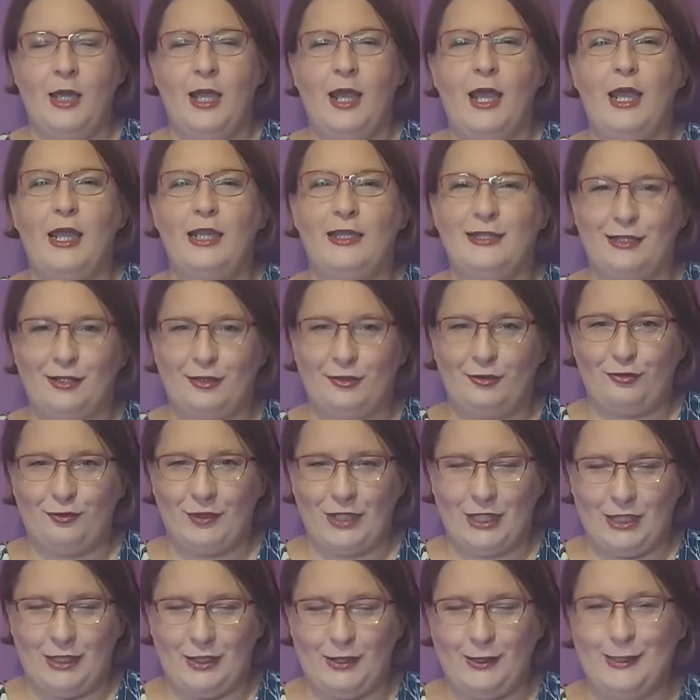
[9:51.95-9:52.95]
it
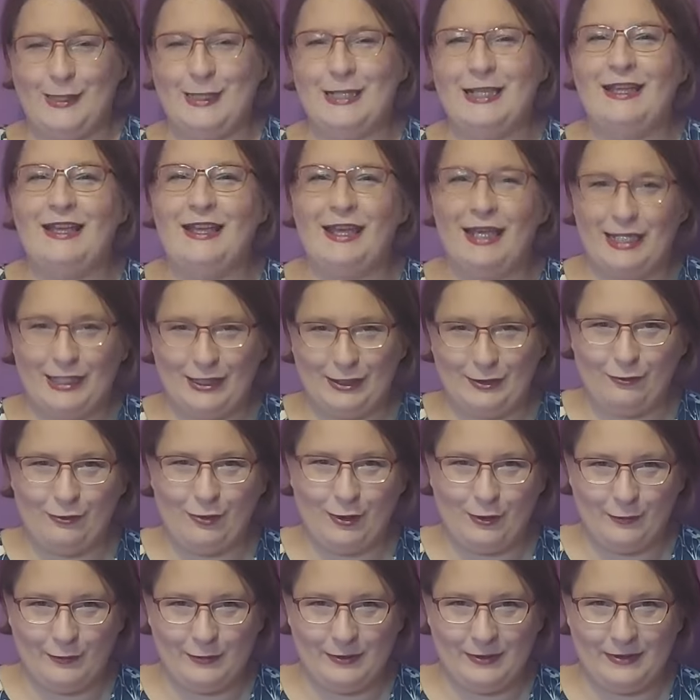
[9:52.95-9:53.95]
stretches and
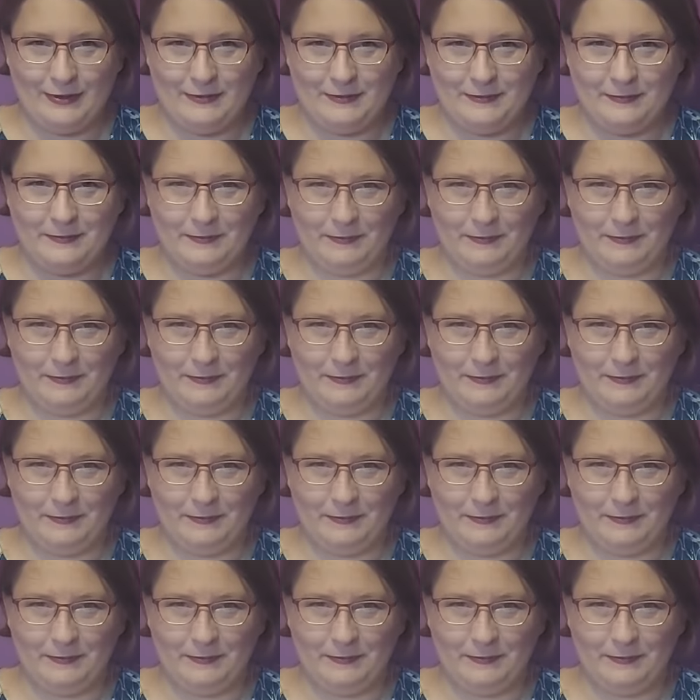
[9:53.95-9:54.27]
grows.